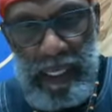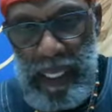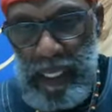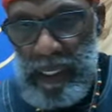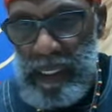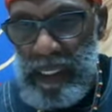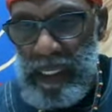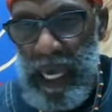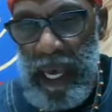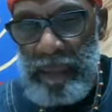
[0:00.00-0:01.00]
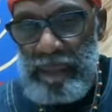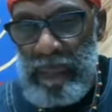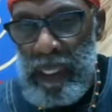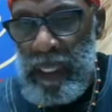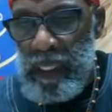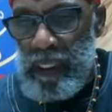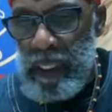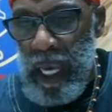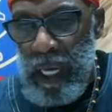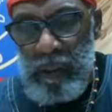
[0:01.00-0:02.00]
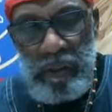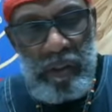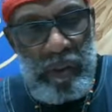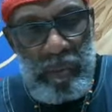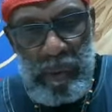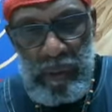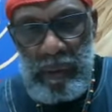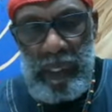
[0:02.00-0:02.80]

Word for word: taking this shot. Chicago Tribune,